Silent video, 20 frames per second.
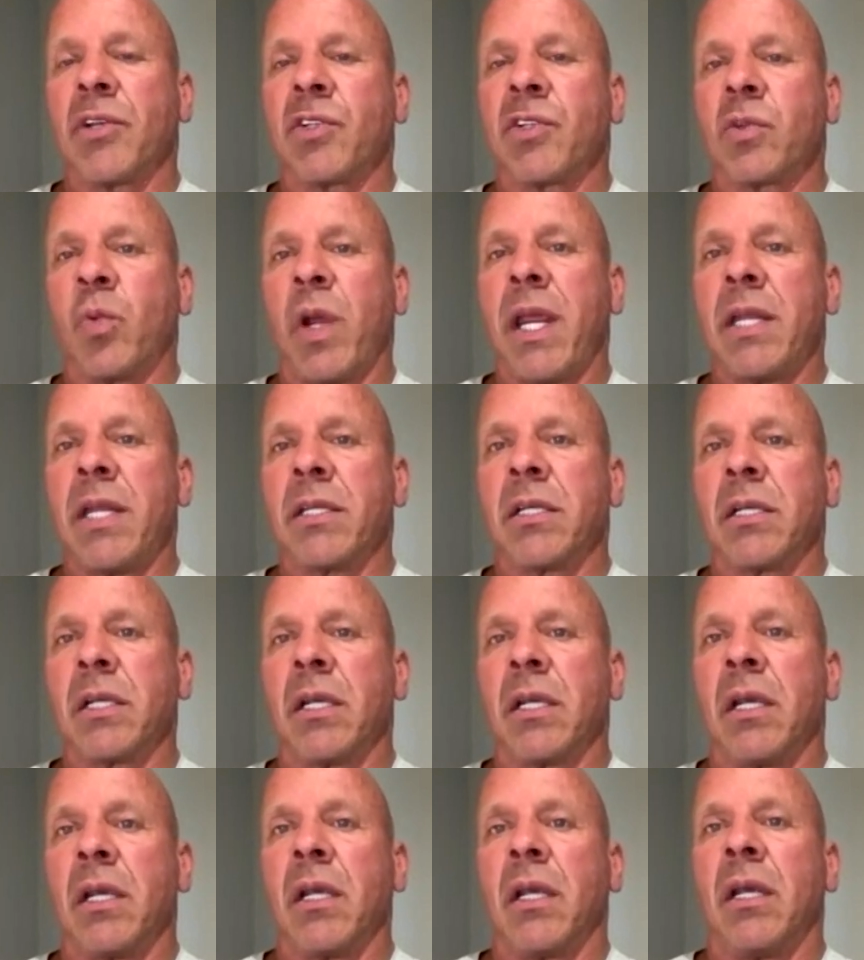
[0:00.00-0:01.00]
weight.
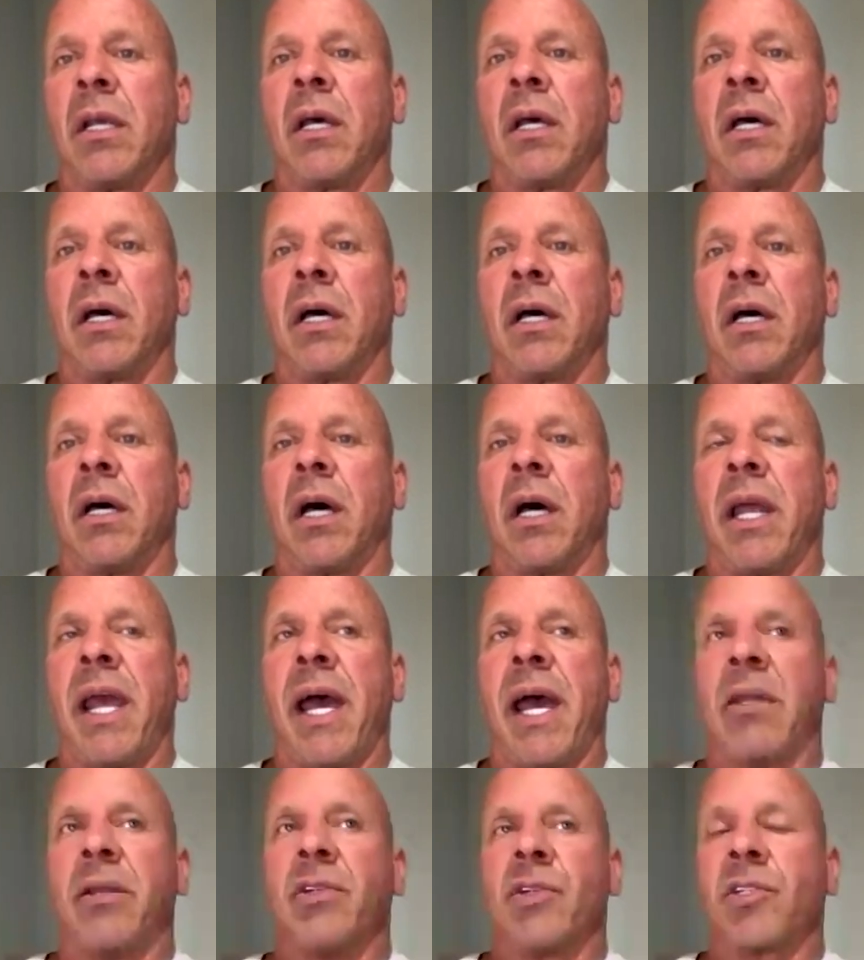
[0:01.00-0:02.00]
I had
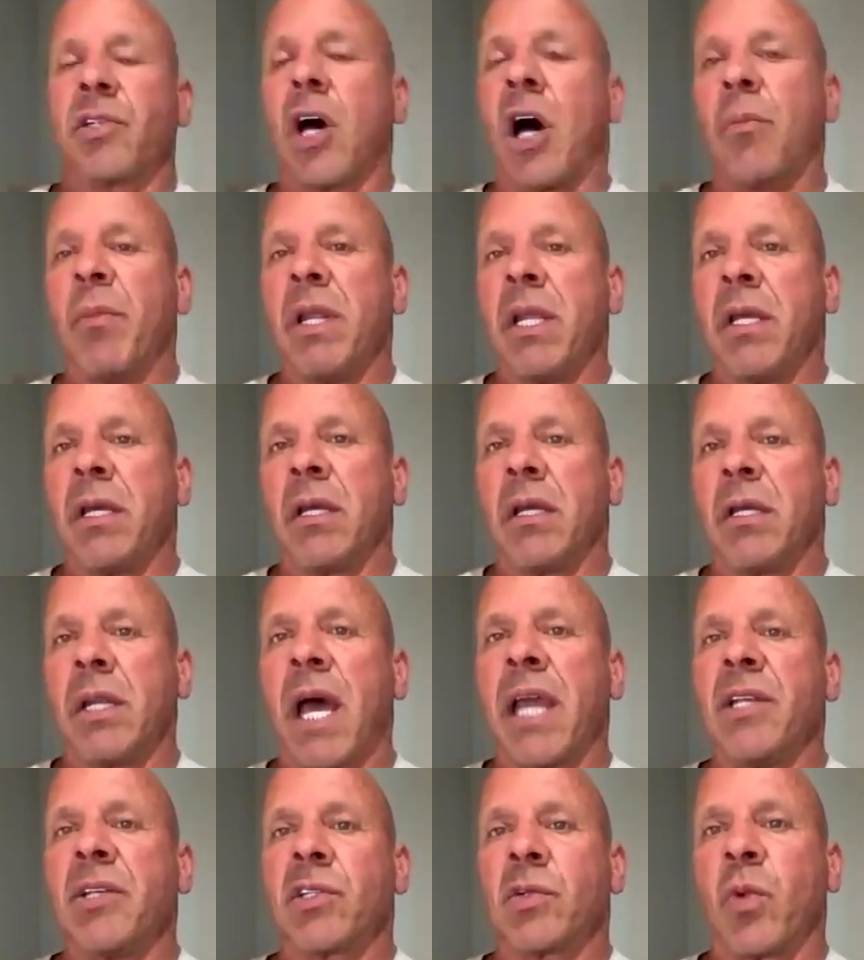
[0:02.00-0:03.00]
insomnia, night
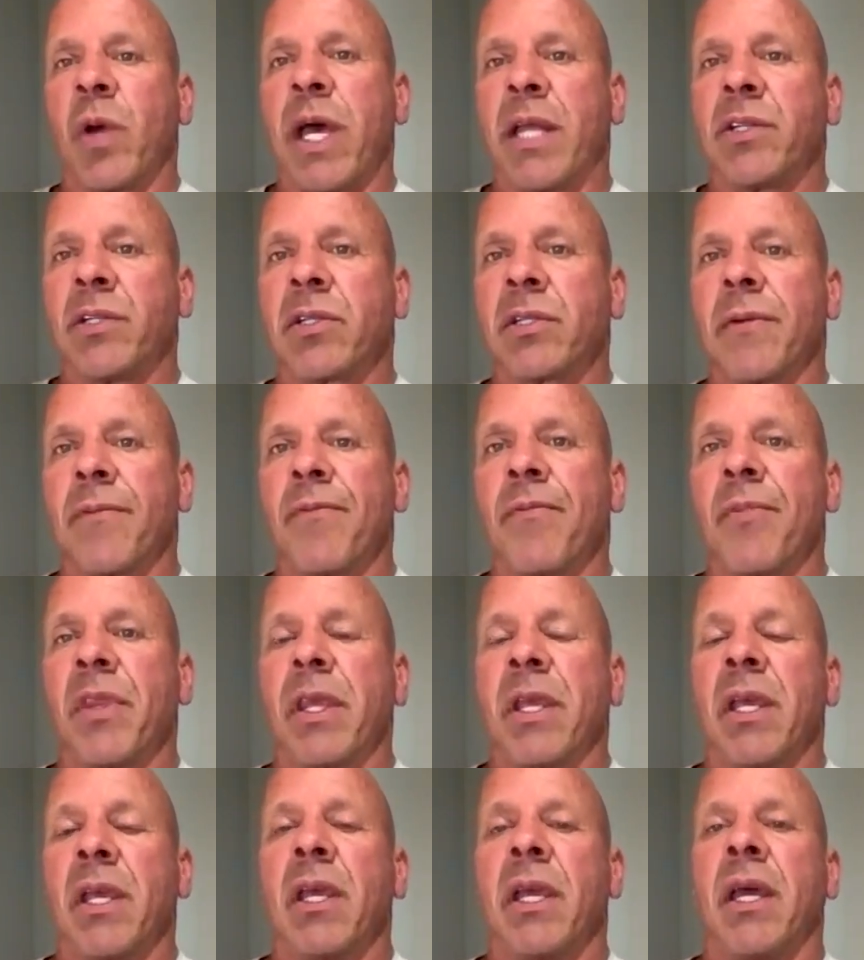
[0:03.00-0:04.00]
sweats,
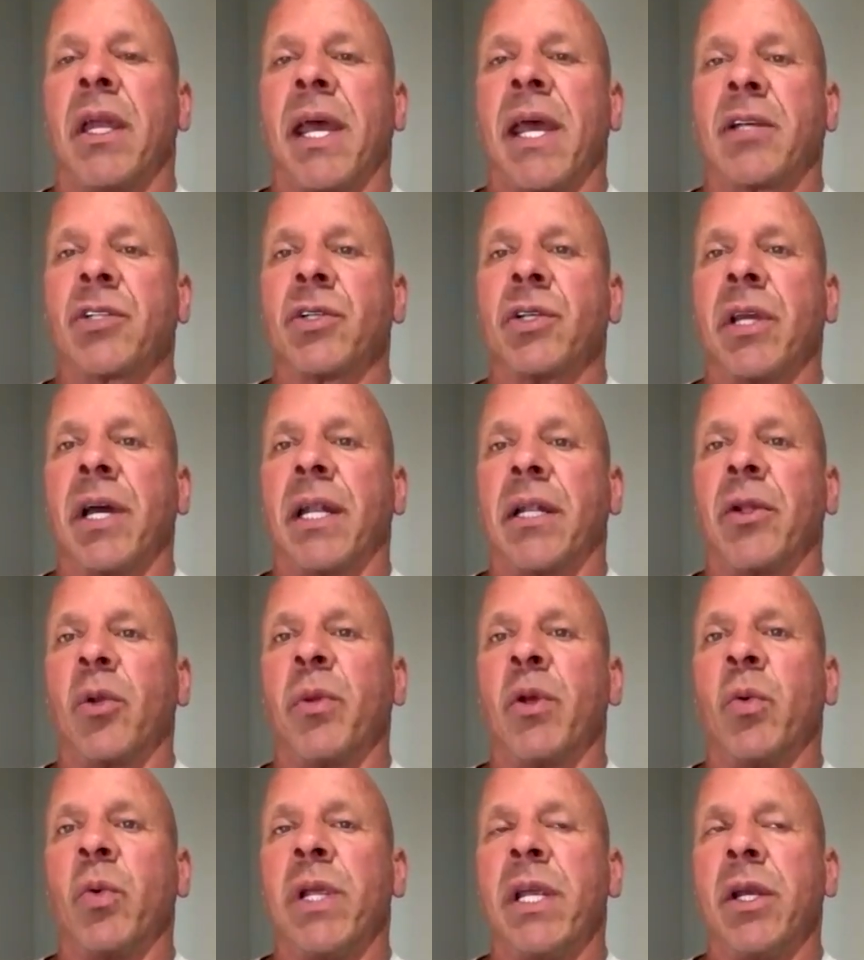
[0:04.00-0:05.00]
and I actually got a little
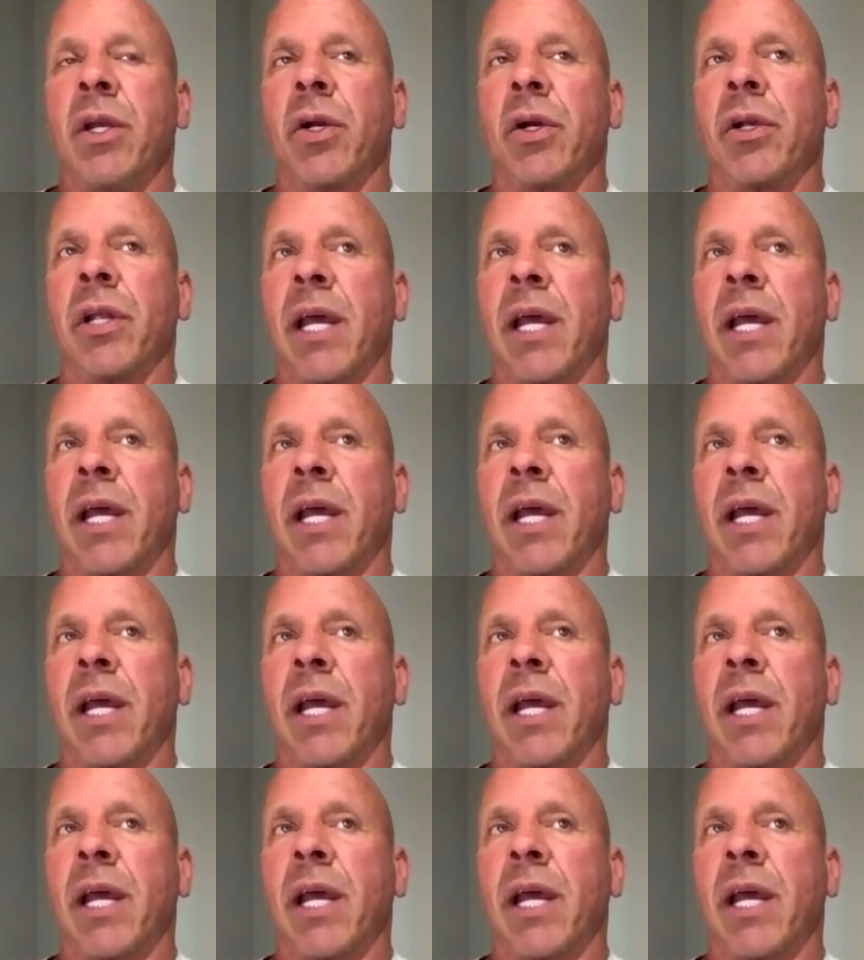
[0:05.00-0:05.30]
bit weaker.